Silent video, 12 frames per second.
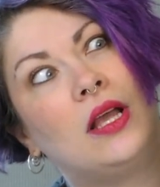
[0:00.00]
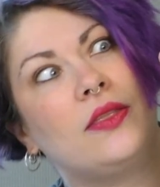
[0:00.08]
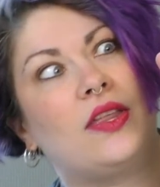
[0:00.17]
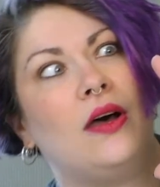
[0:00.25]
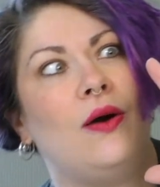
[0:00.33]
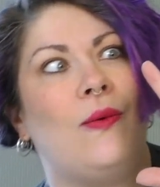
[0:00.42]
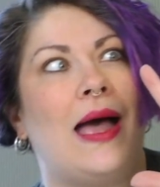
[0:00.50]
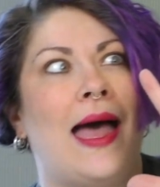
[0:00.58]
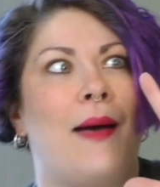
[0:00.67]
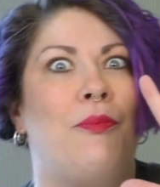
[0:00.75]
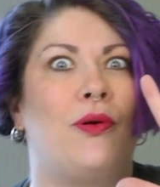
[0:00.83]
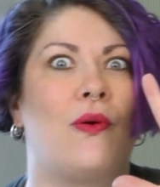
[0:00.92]
The
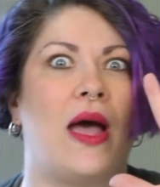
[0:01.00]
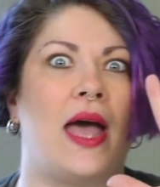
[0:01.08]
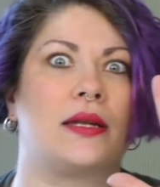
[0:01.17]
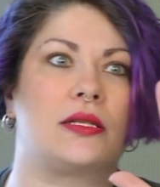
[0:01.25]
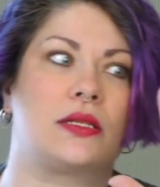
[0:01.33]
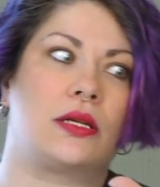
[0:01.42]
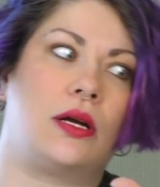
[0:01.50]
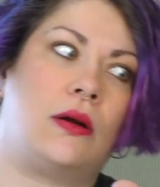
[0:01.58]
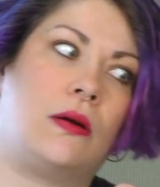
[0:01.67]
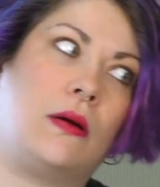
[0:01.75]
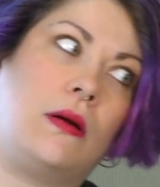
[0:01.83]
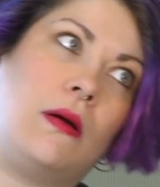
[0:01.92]
web went
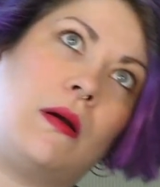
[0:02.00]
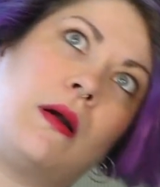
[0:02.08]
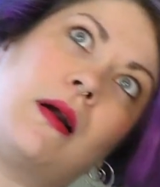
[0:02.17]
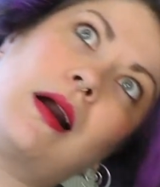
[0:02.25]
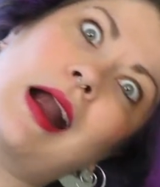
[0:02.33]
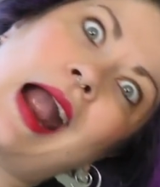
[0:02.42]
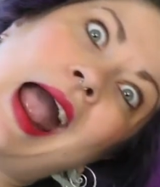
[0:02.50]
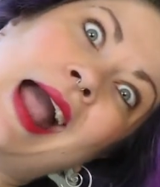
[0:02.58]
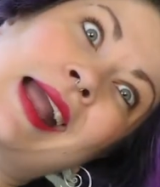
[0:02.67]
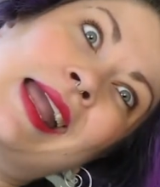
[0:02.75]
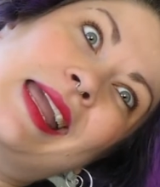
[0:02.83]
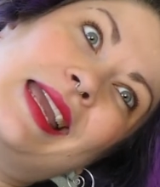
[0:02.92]

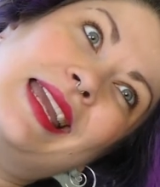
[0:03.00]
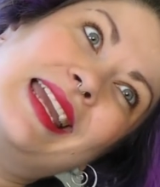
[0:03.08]
crack.